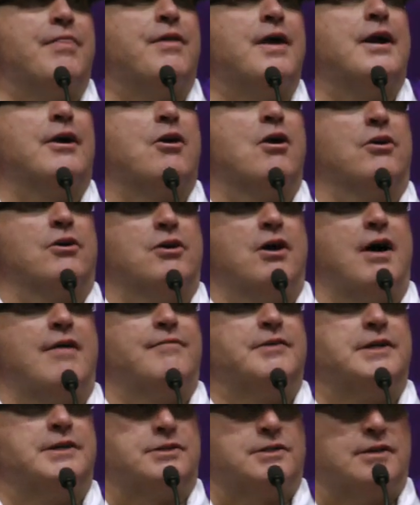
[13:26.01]
I think our
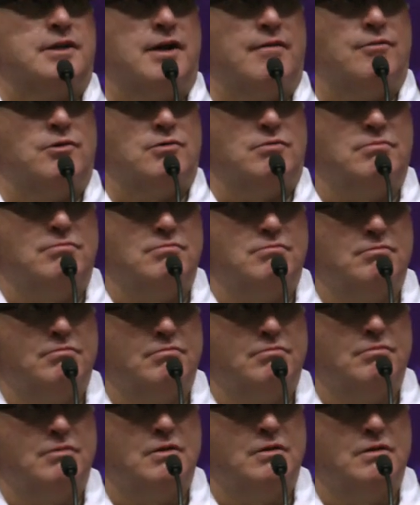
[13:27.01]
confidence level,
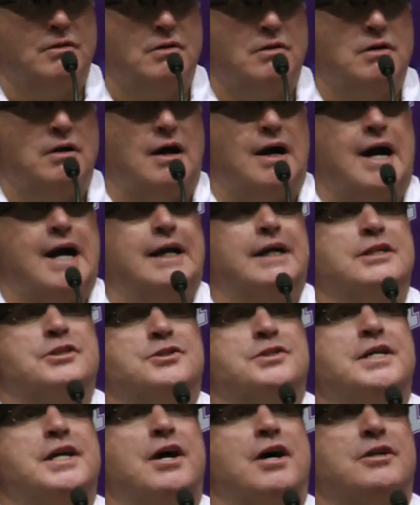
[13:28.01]
I could
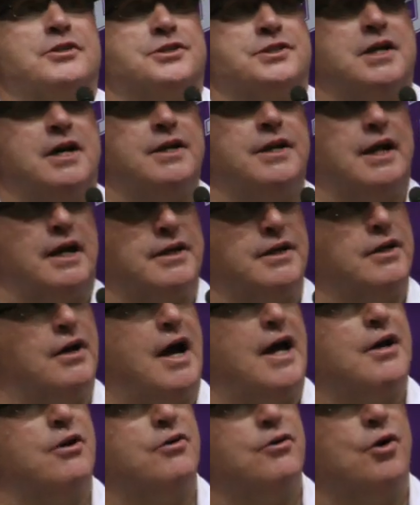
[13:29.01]
see on Sunday. You
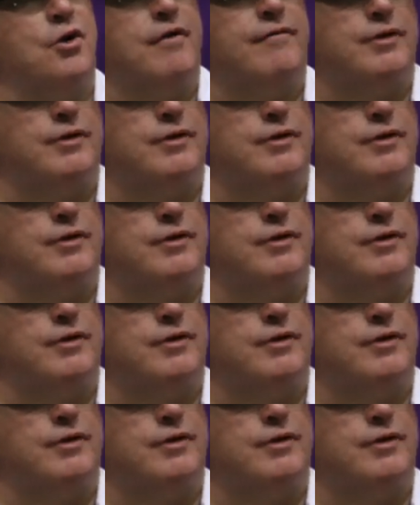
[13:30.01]
know, I don't know